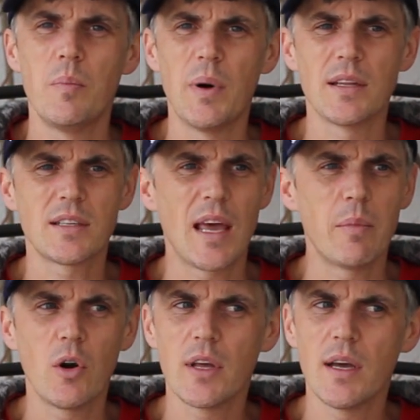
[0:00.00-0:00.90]
But
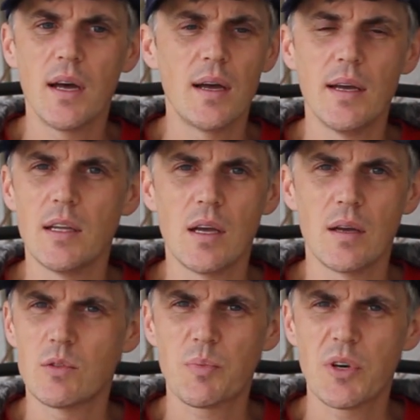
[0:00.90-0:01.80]
Cambodia,
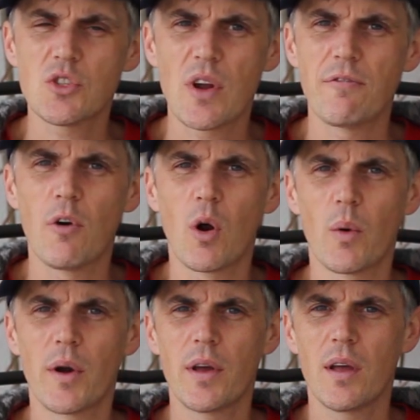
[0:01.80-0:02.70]
it was pretty
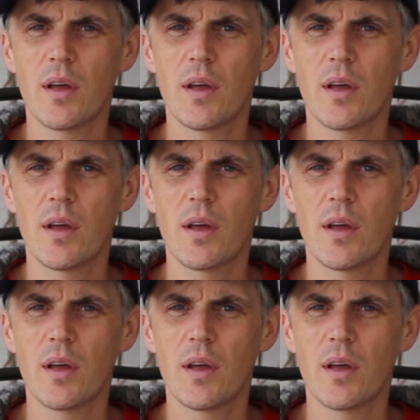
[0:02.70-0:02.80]
straightforward.